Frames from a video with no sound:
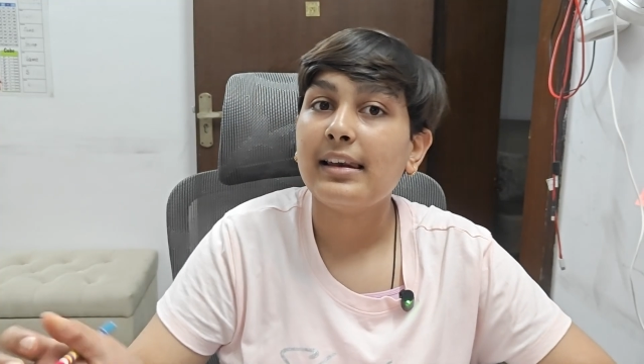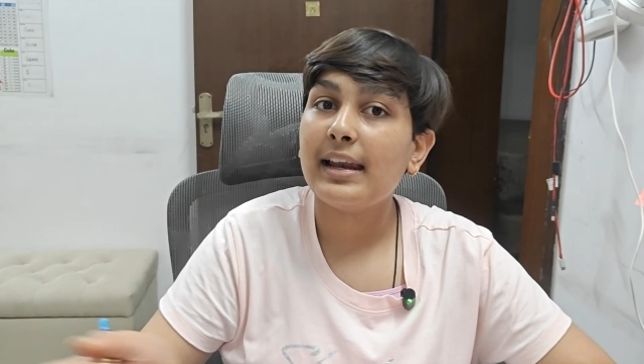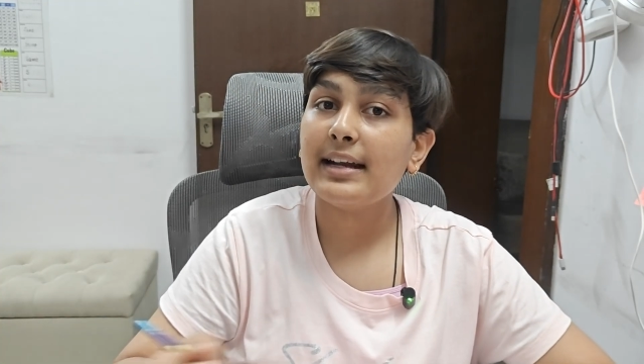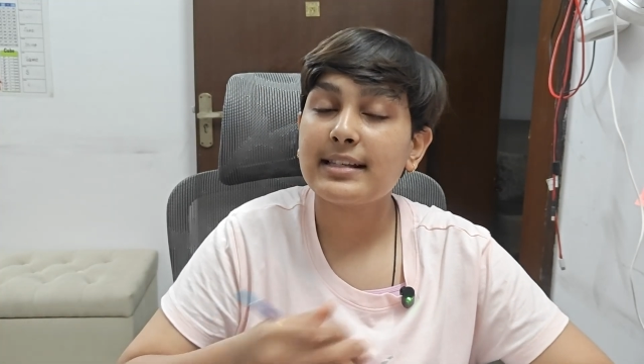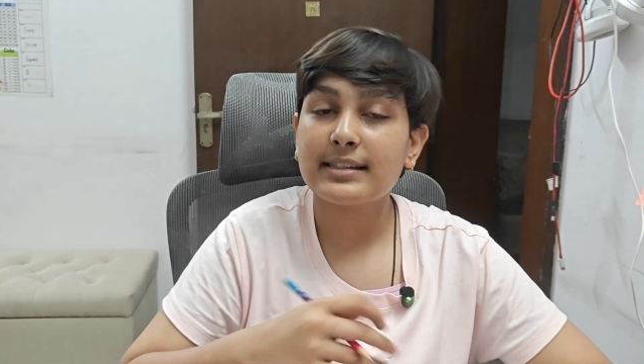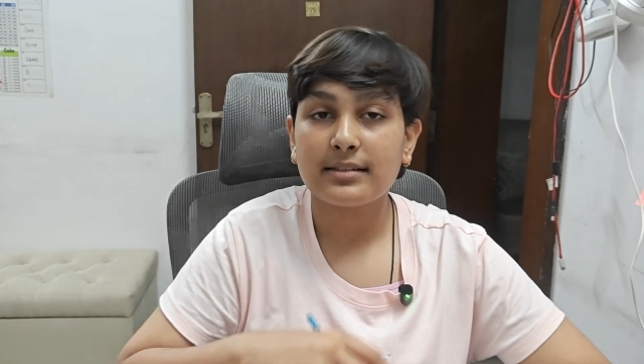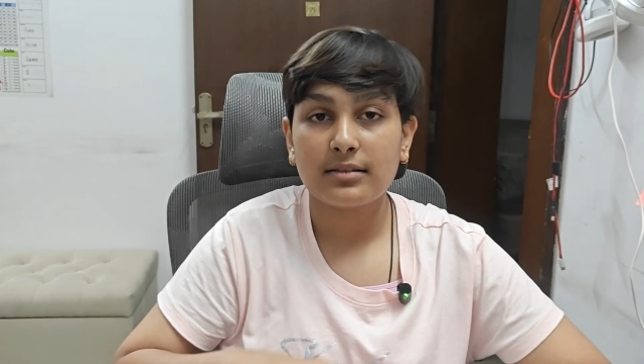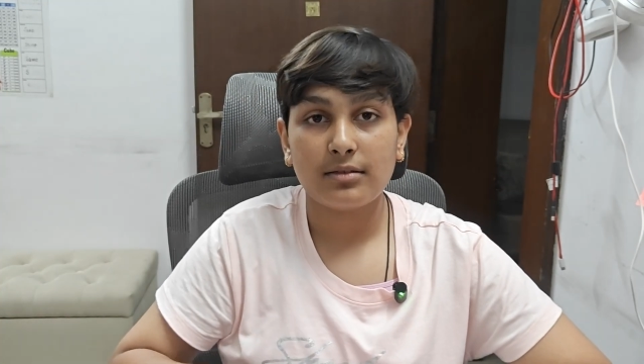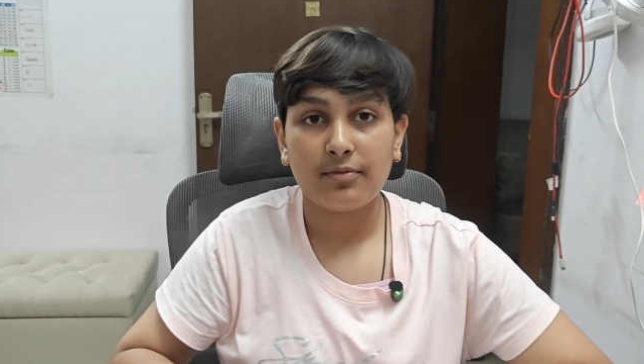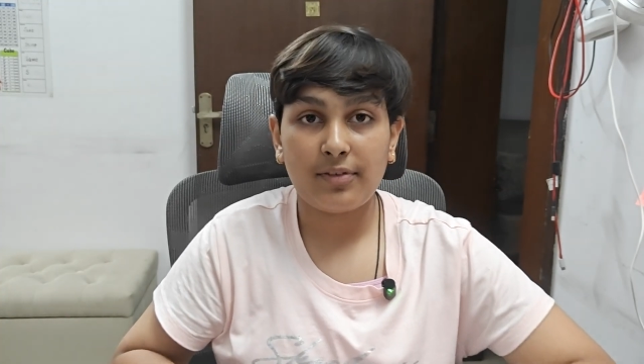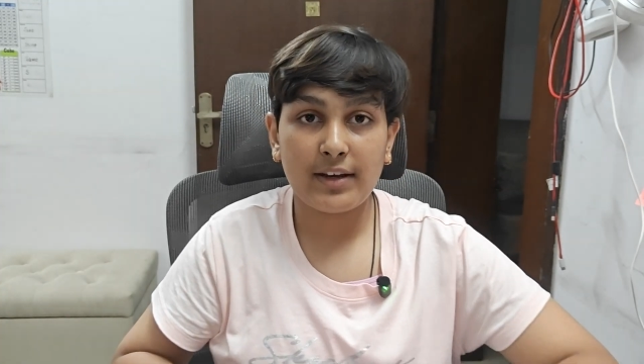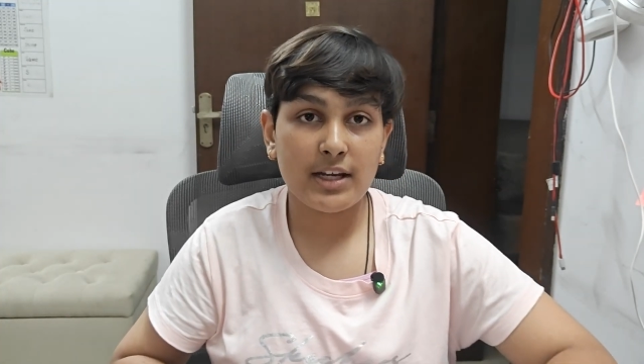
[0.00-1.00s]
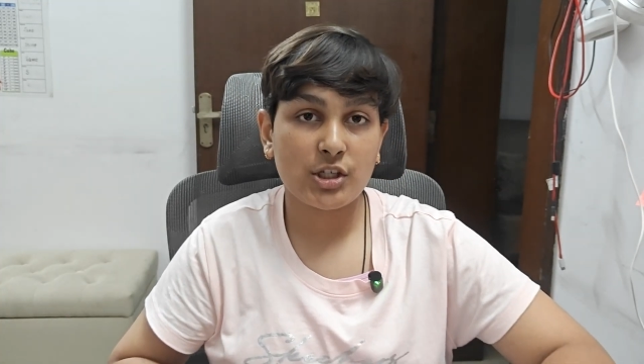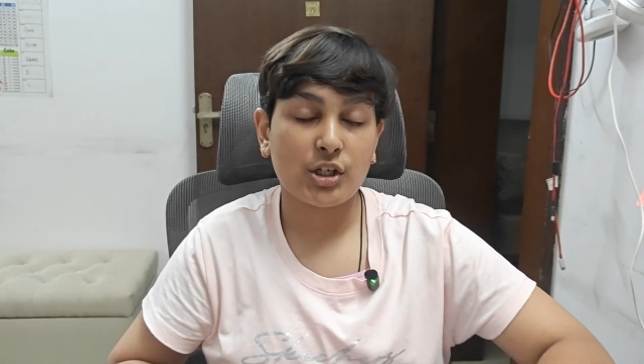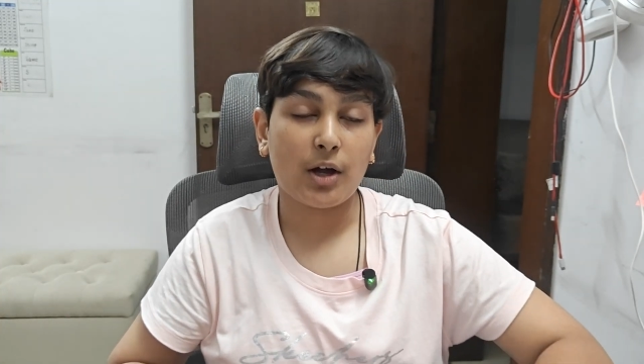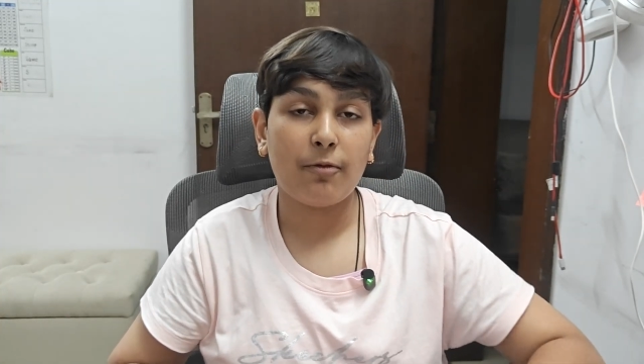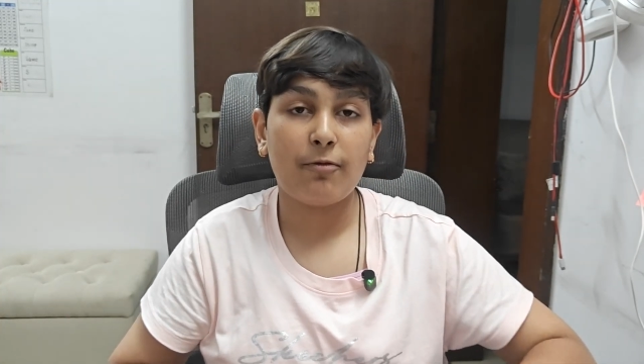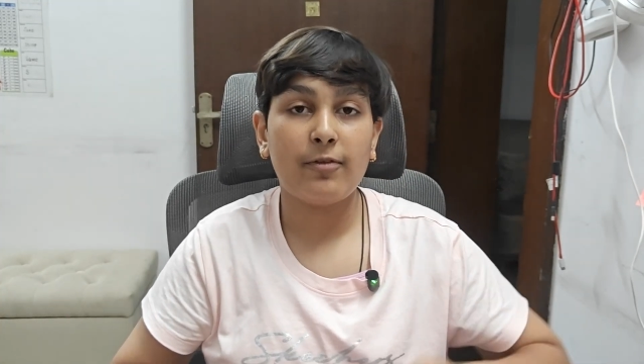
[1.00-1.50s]
Let's
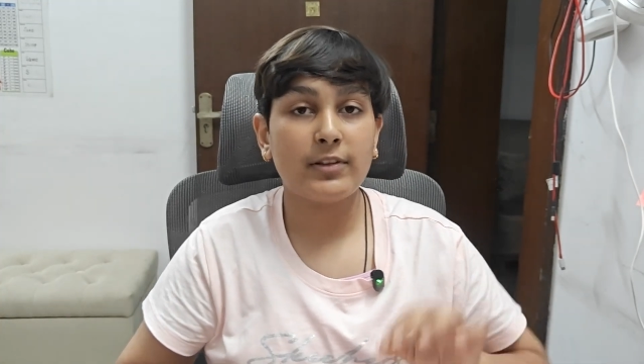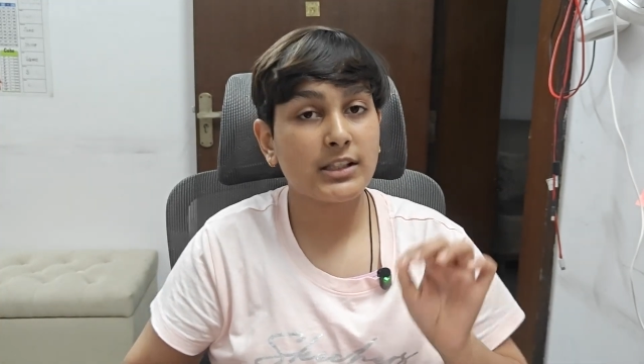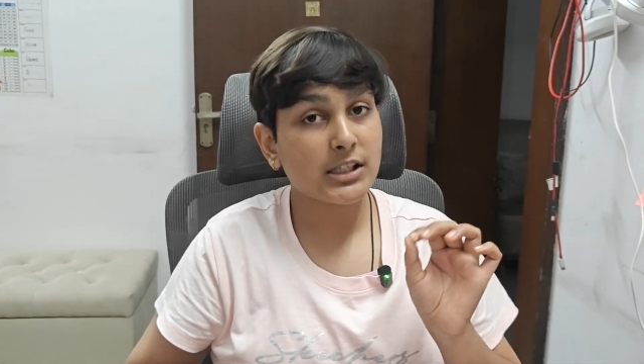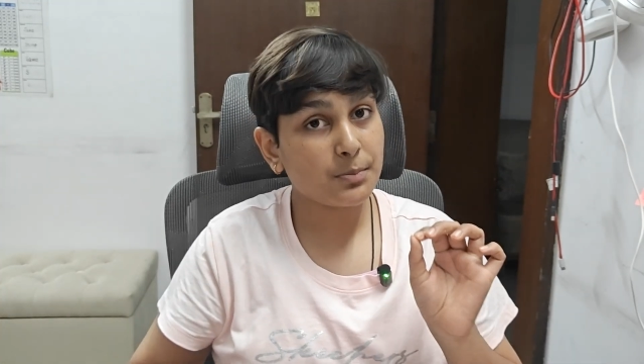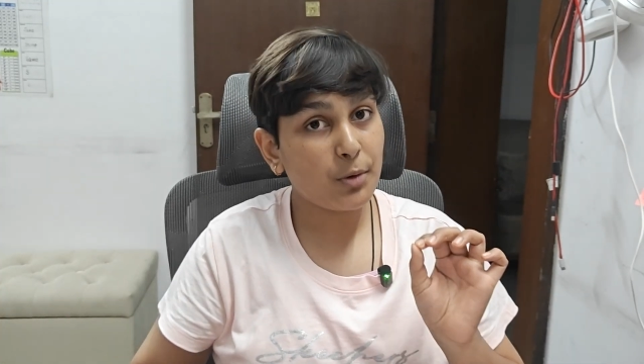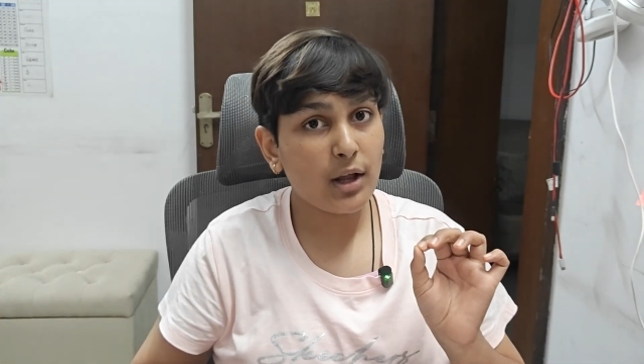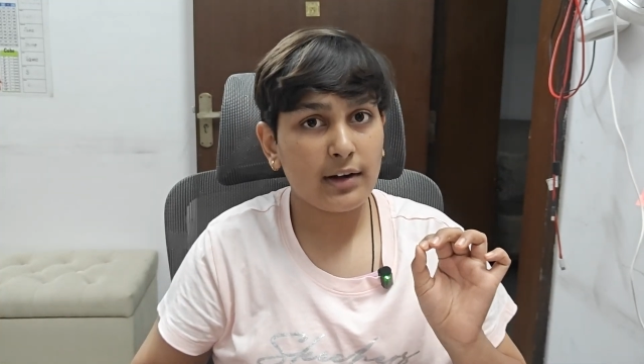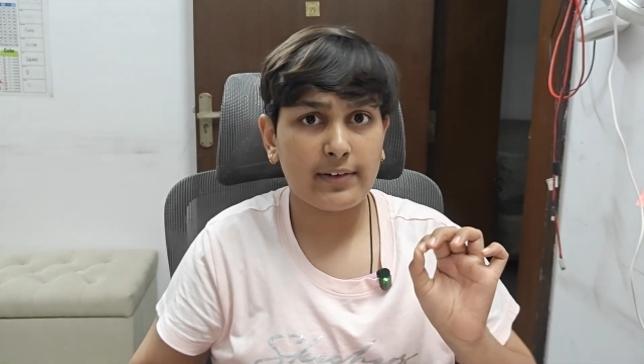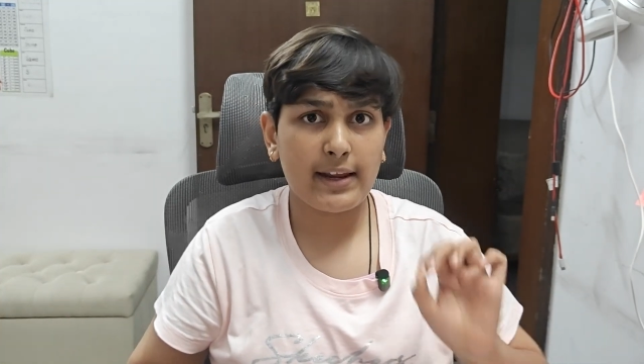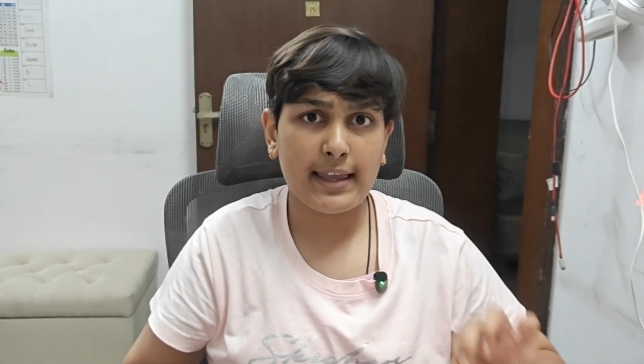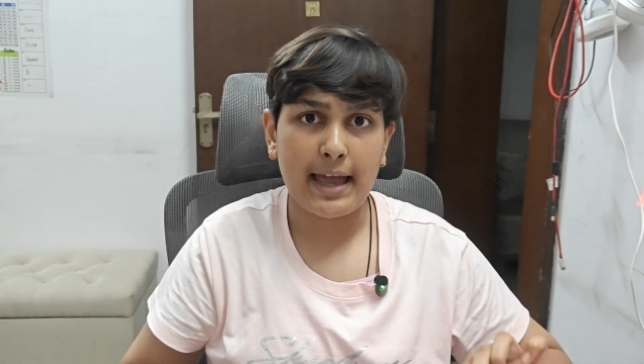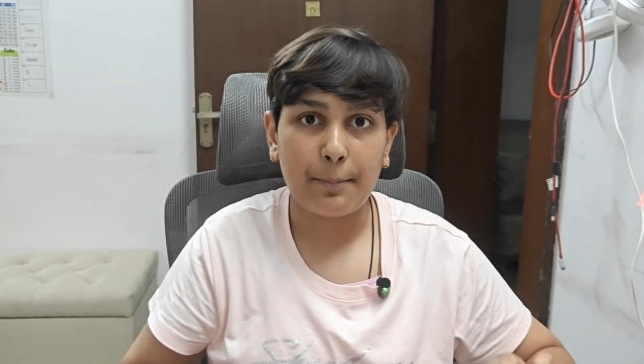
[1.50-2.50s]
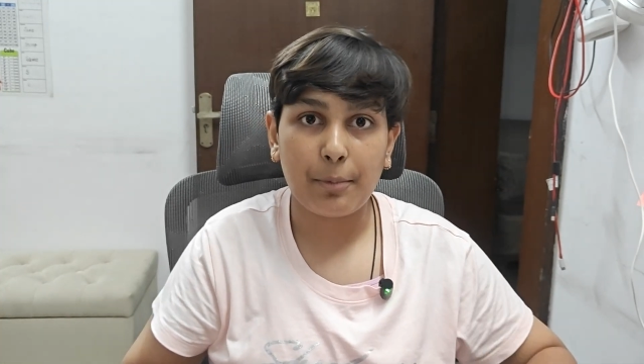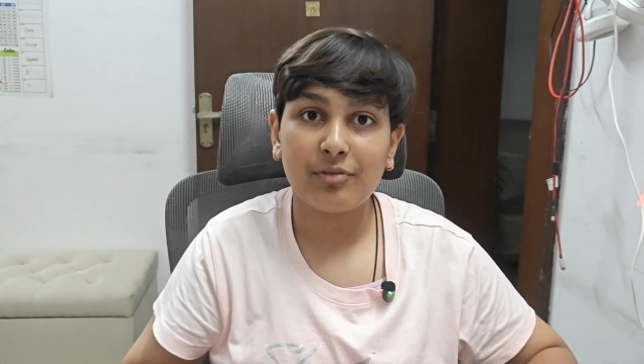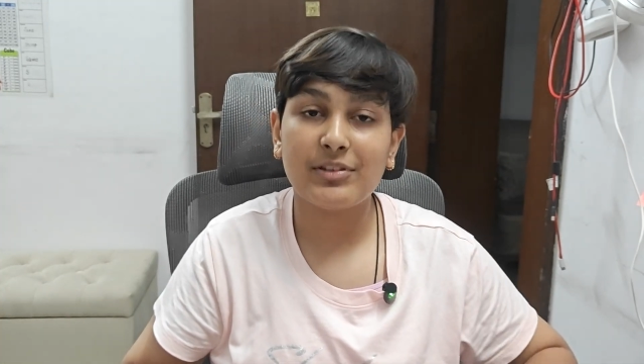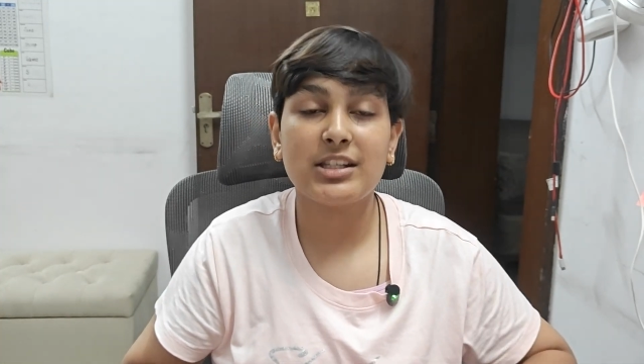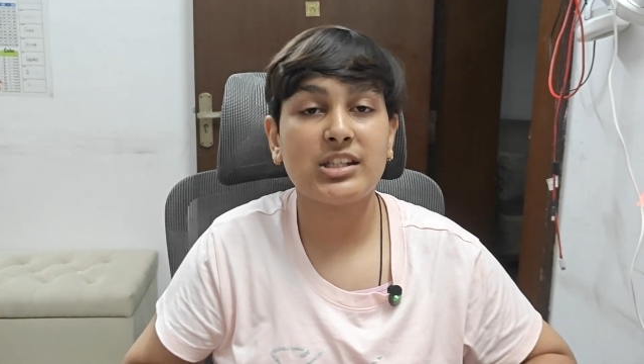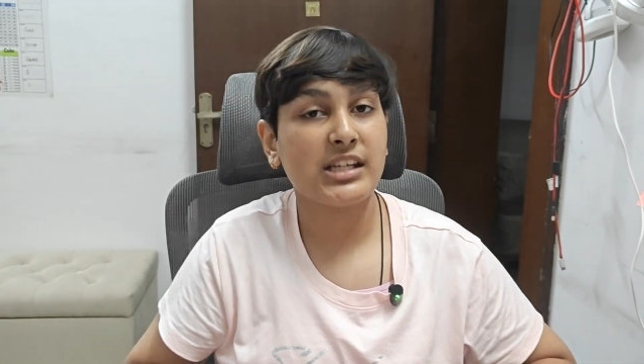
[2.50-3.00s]
finish off with a small recap
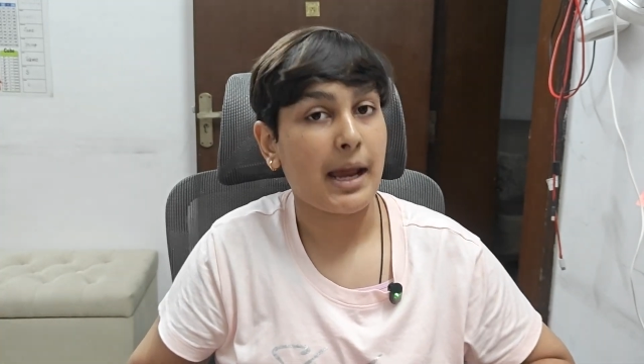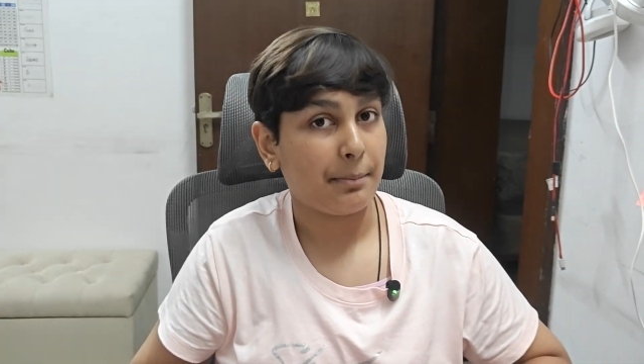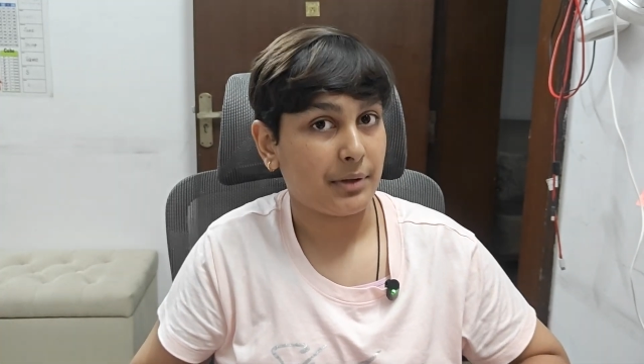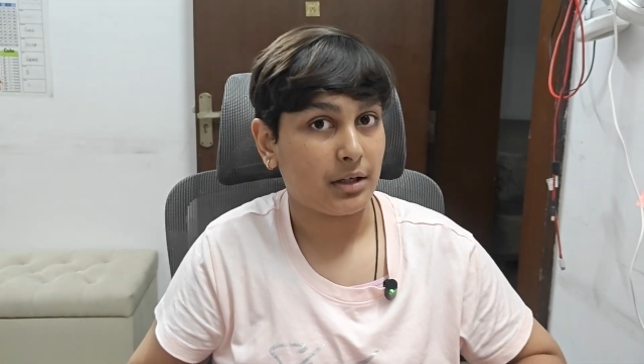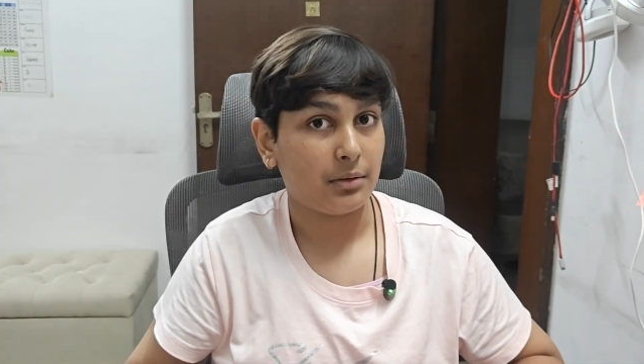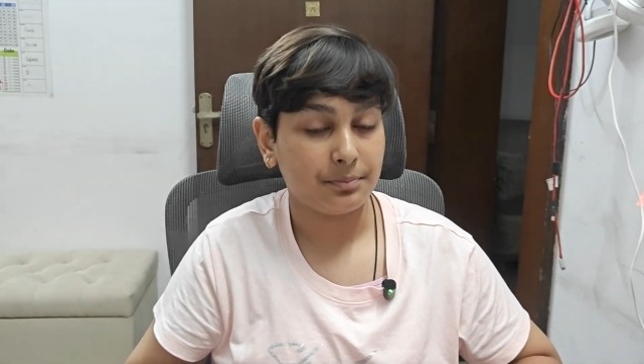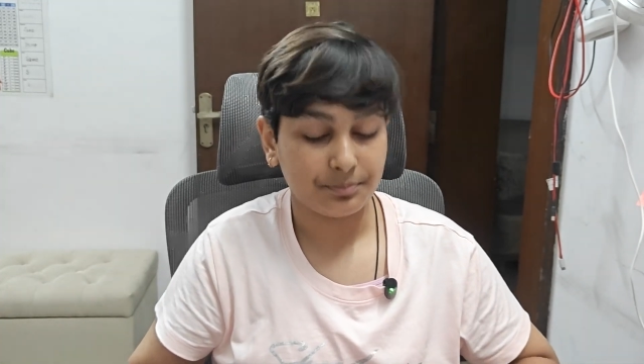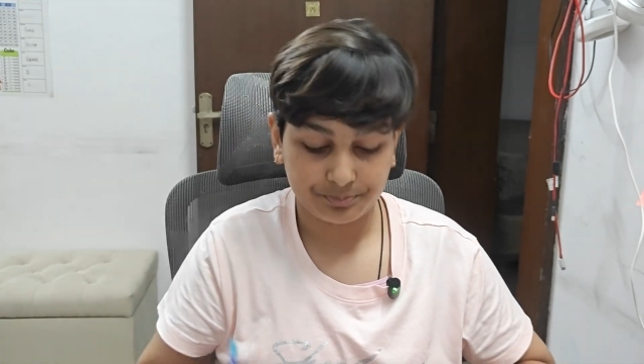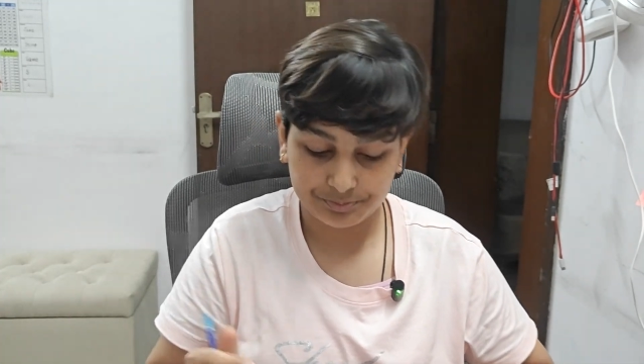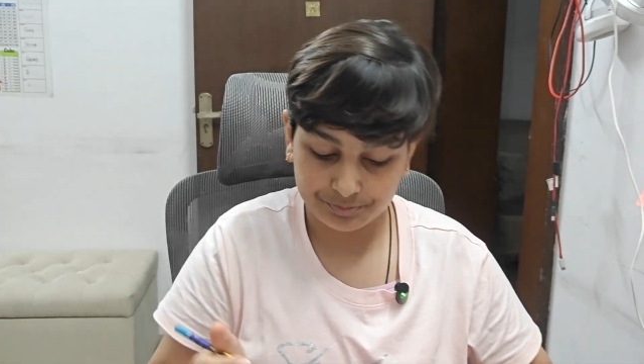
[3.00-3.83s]
of this chapter.